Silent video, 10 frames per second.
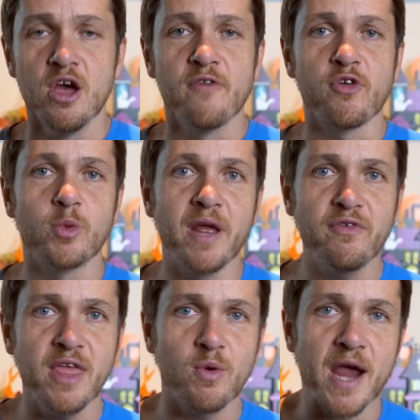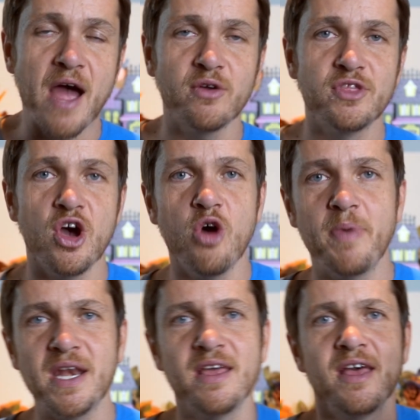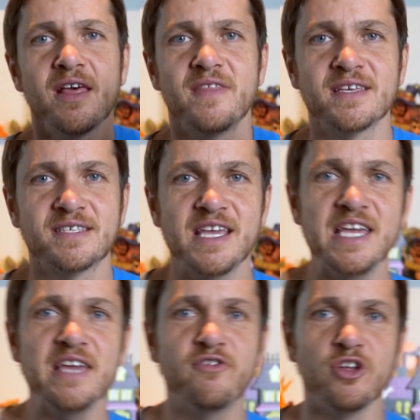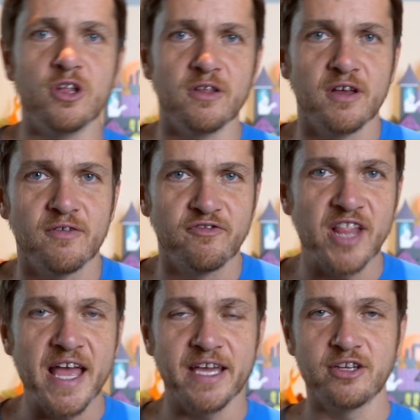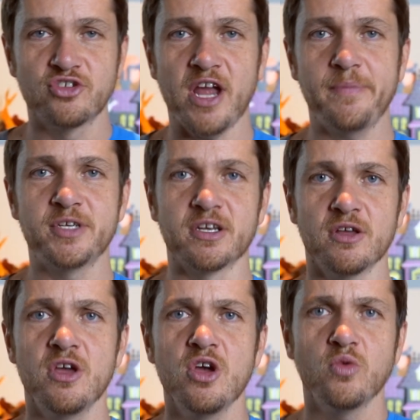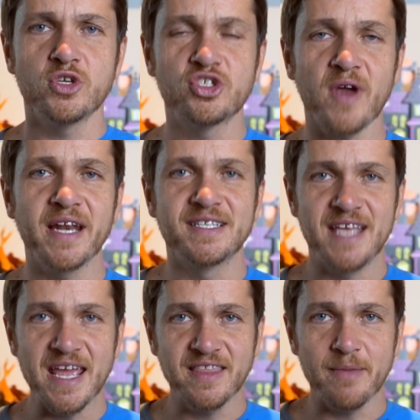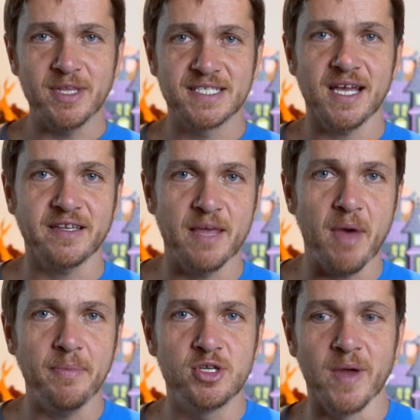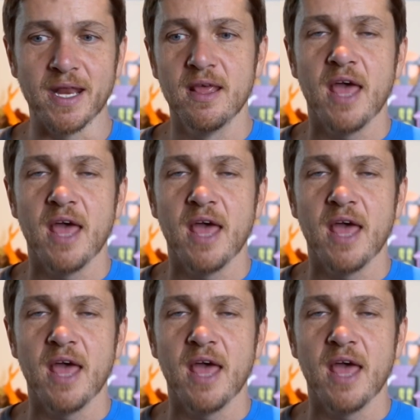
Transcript: For whenever they were out in the open, this evil flying contraption would try to take them and suck them up to it,